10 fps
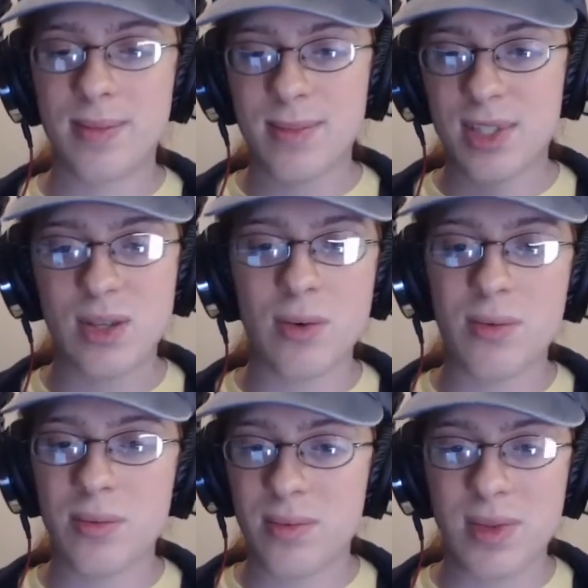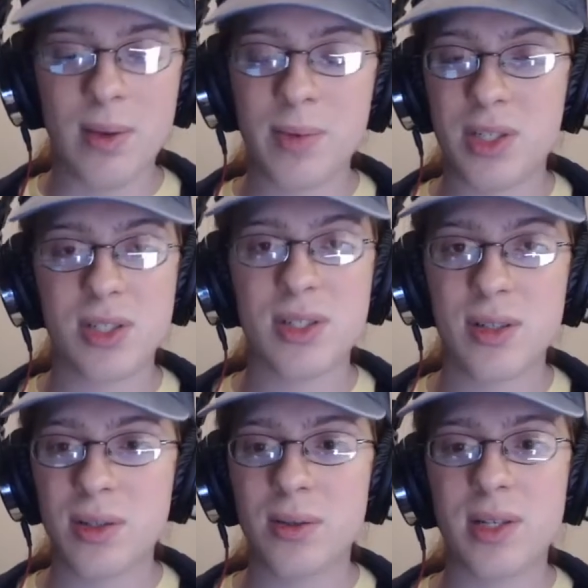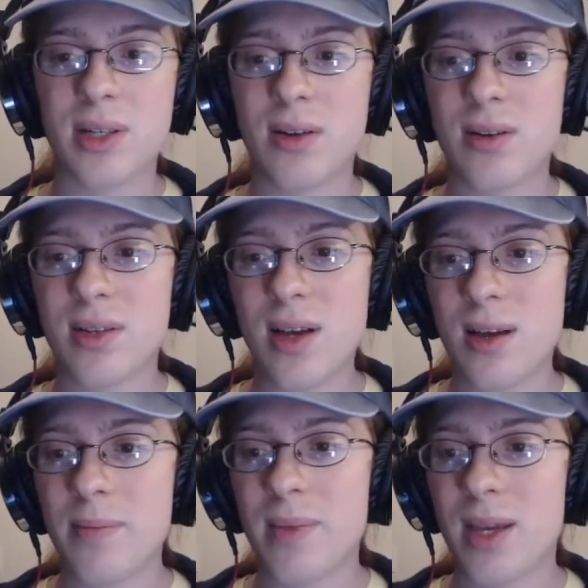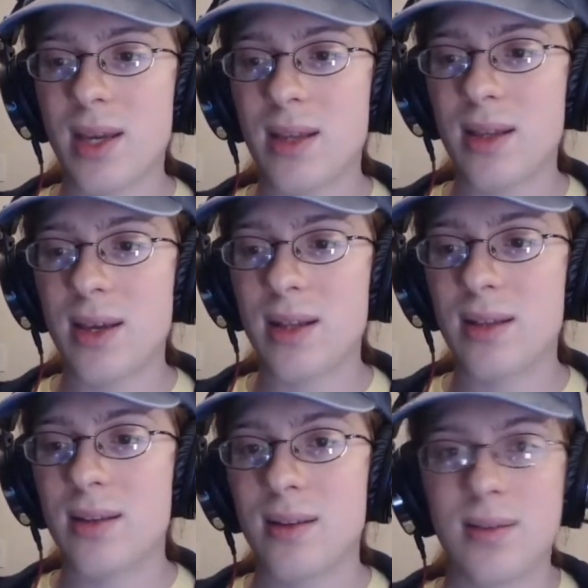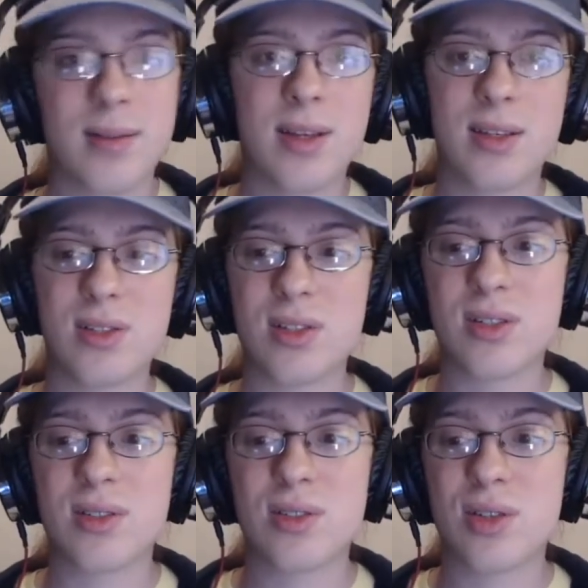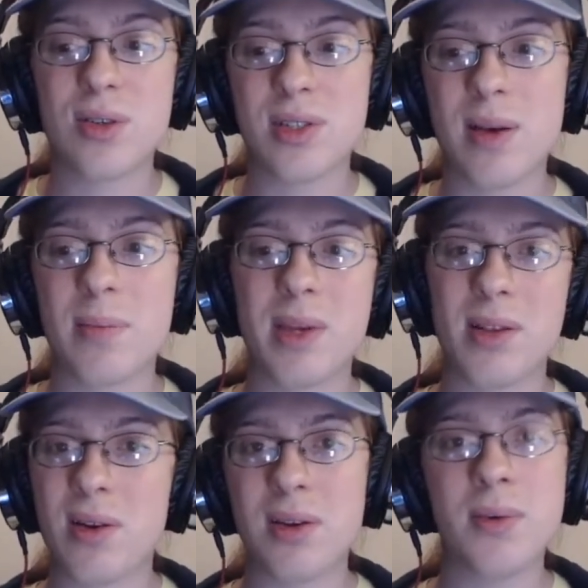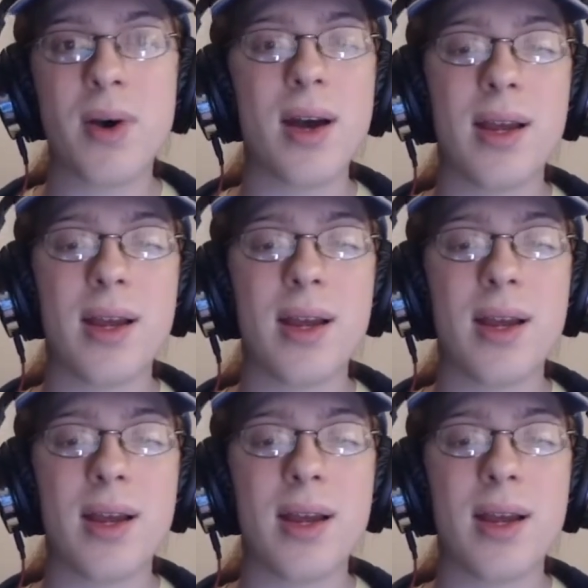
So then we just include it in our DOM, and then it just shows up in our UI.